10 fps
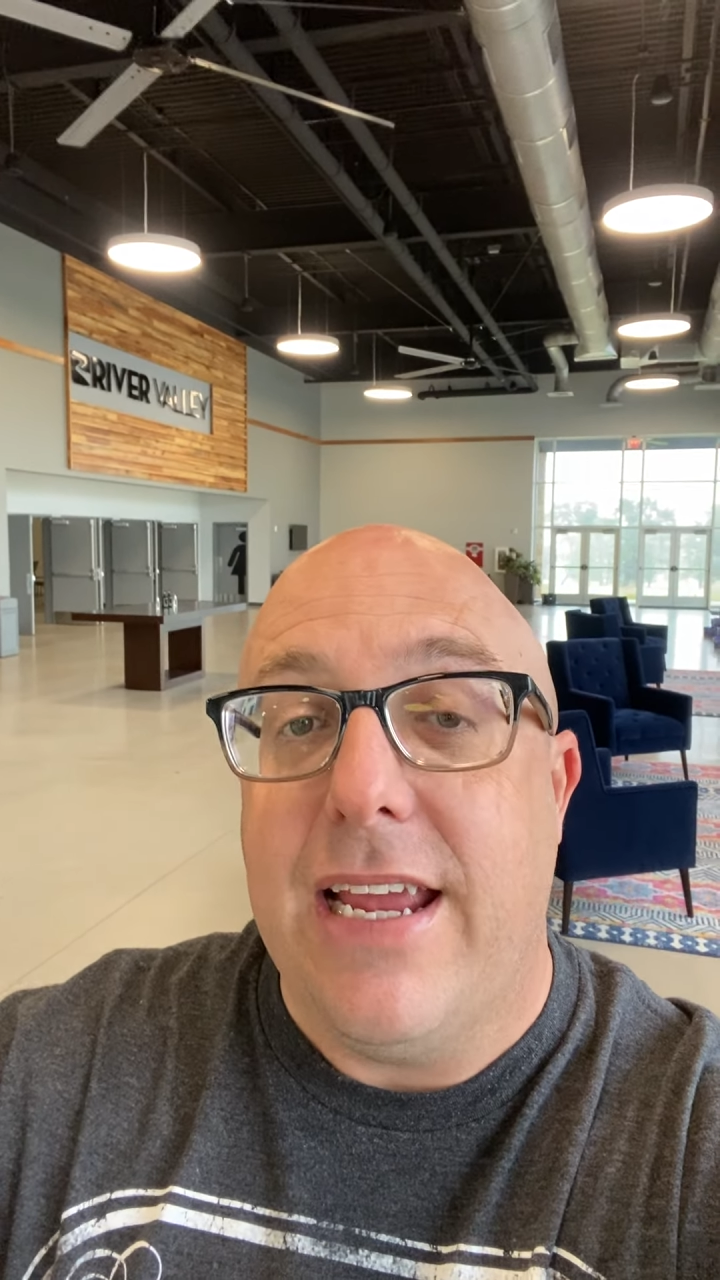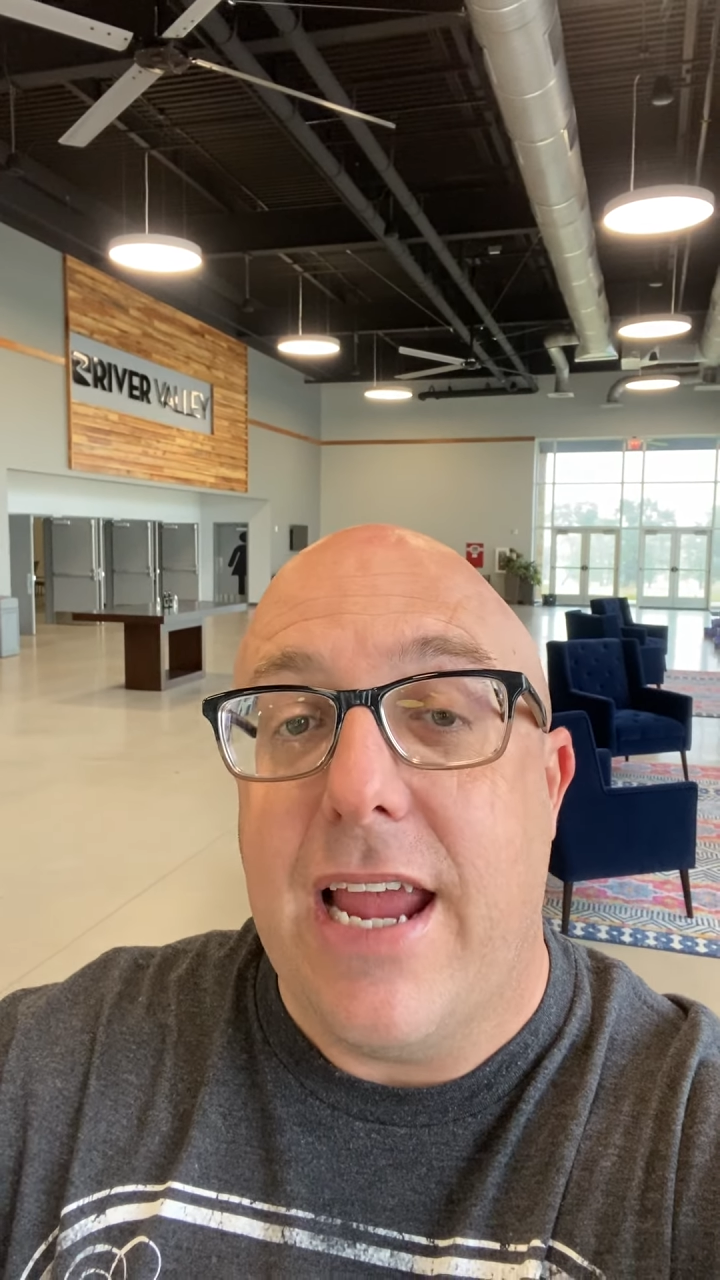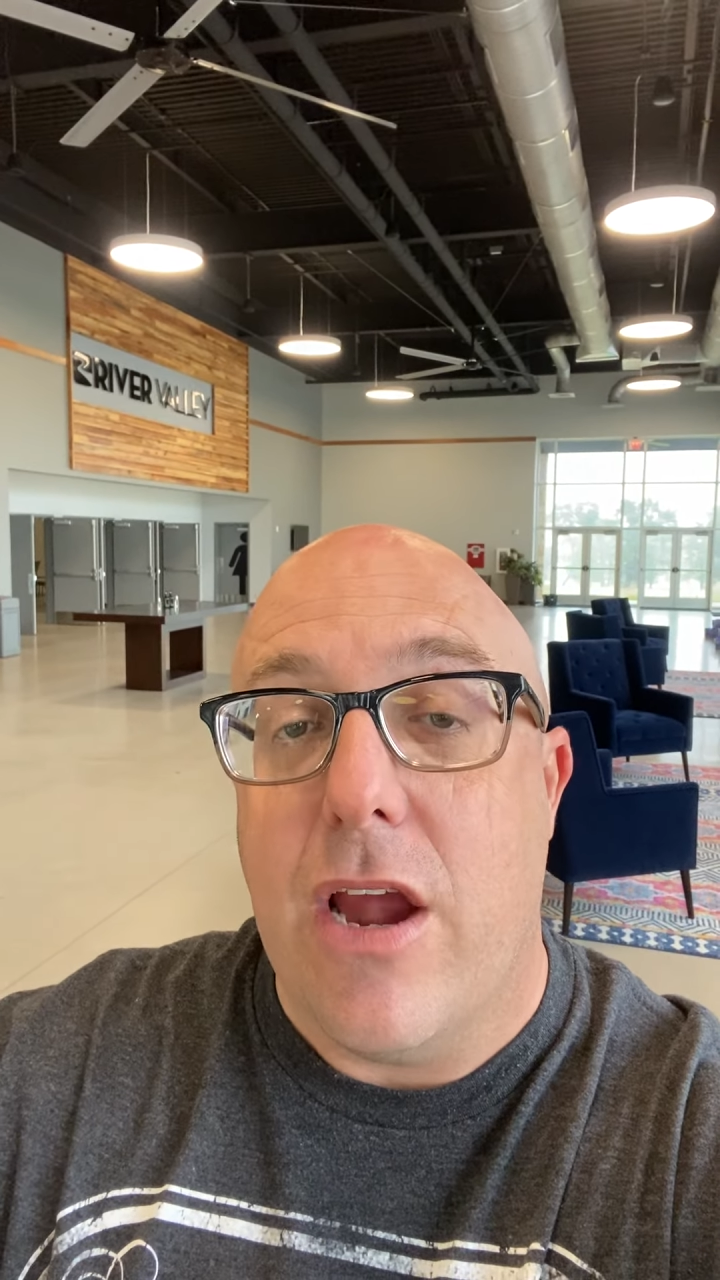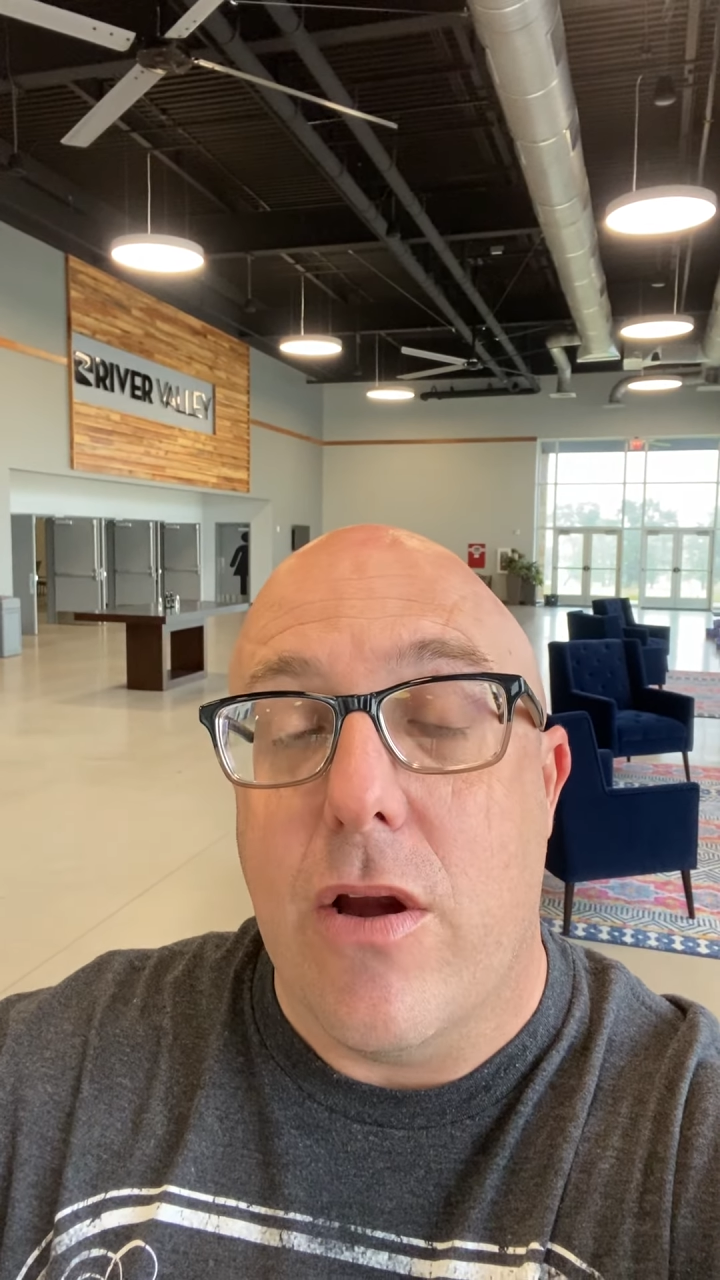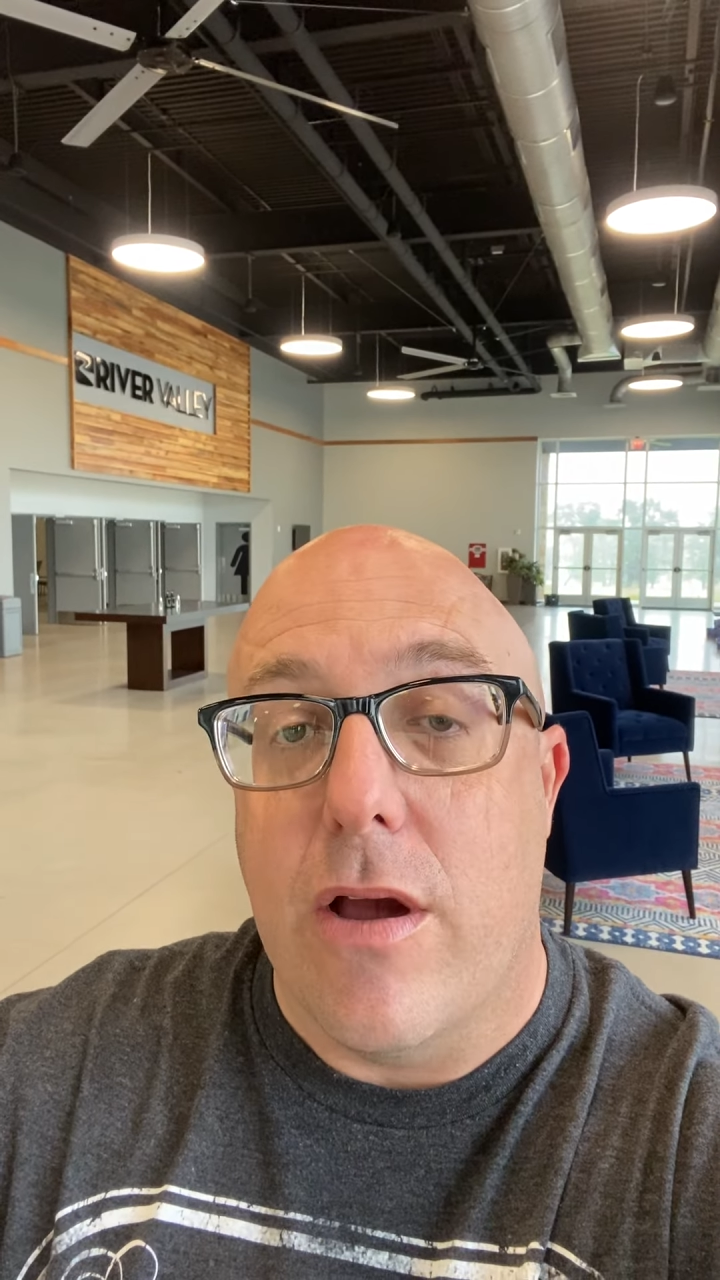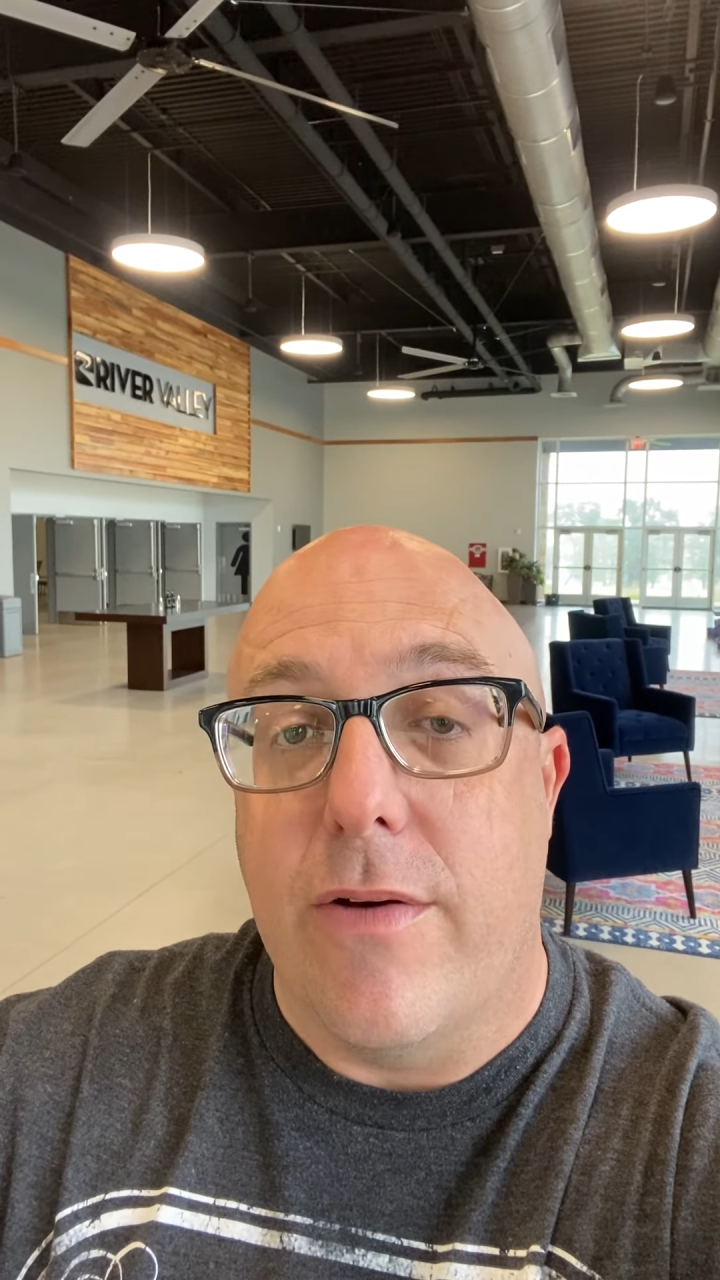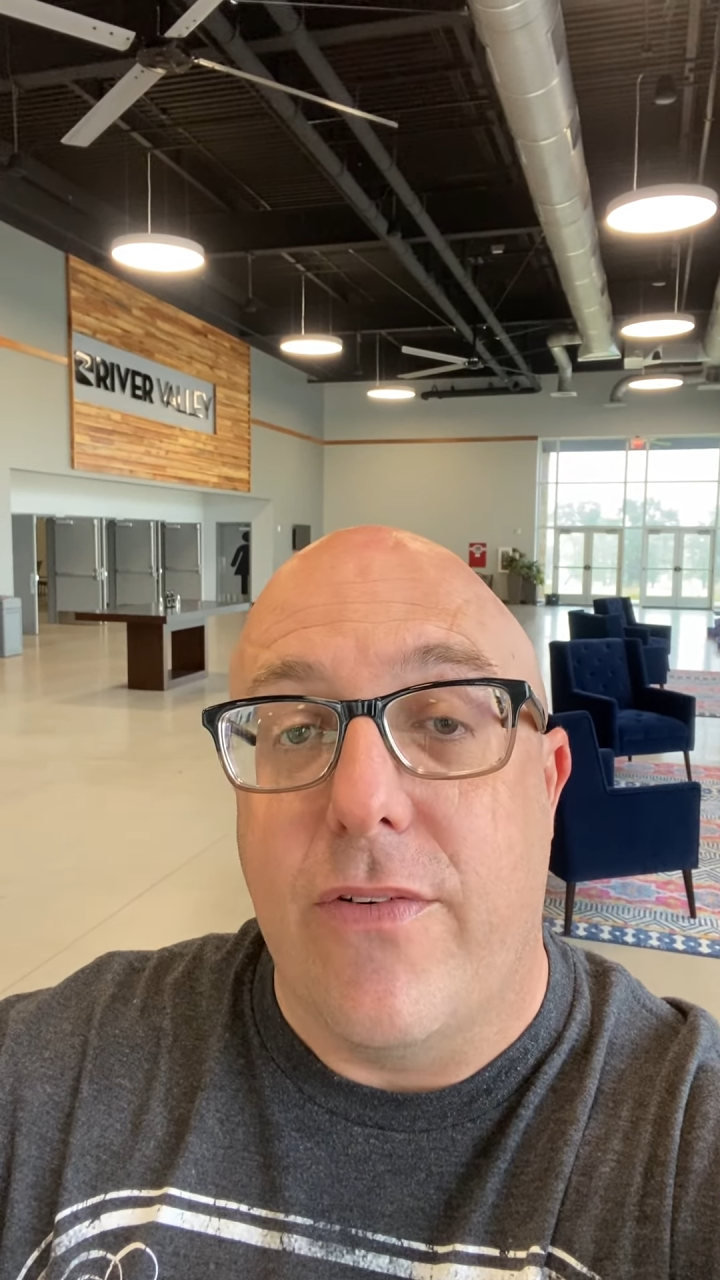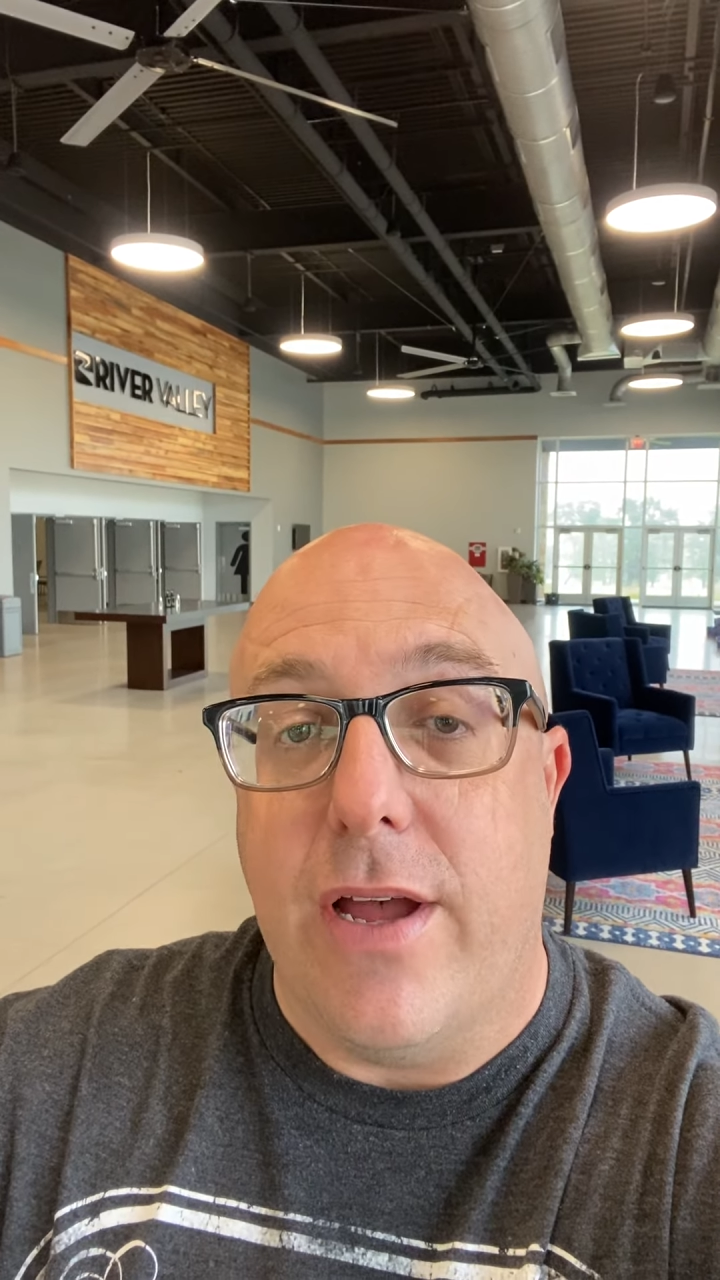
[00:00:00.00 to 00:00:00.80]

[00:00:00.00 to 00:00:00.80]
care of